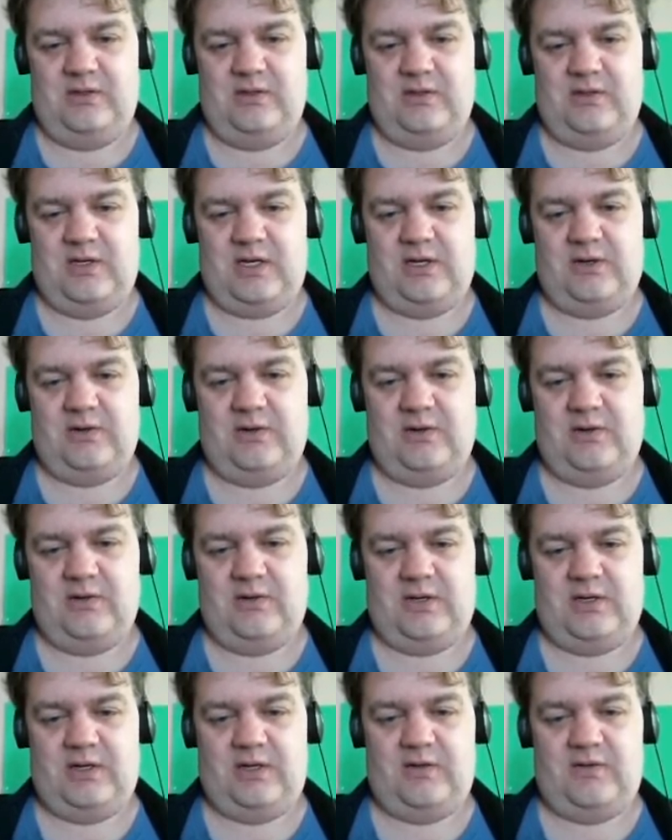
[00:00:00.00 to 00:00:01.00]
I do
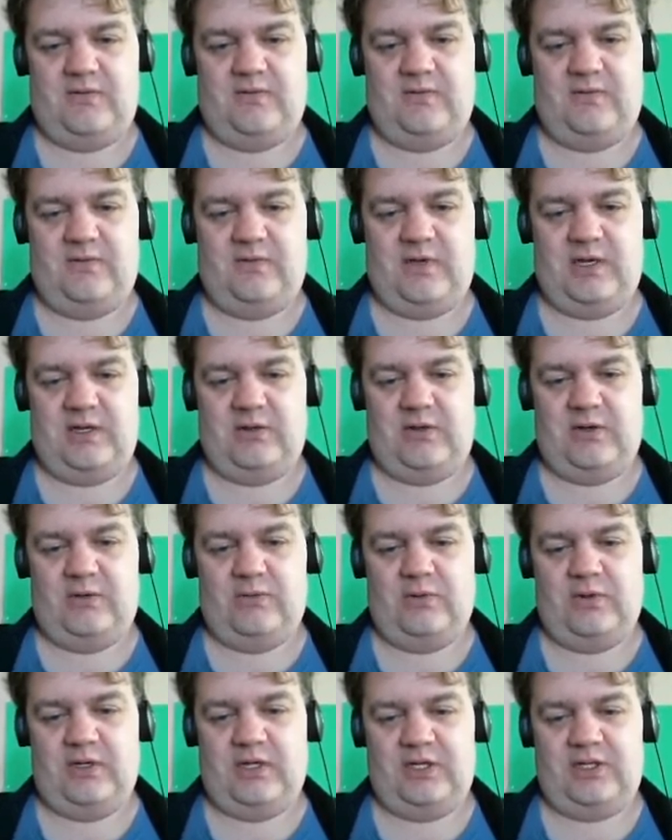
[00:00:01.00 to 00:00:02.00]
not have hand-eye
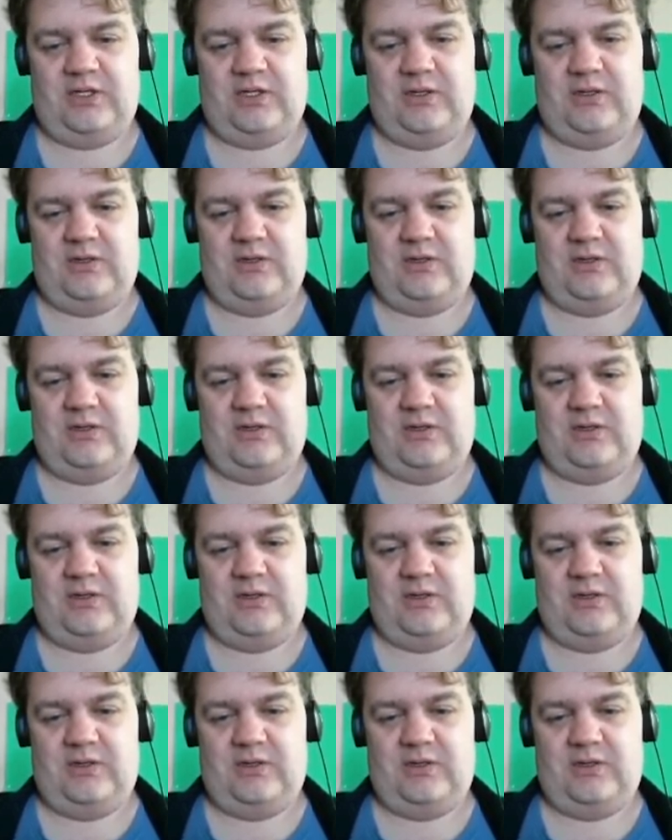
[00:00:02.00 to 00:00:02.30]
coordination.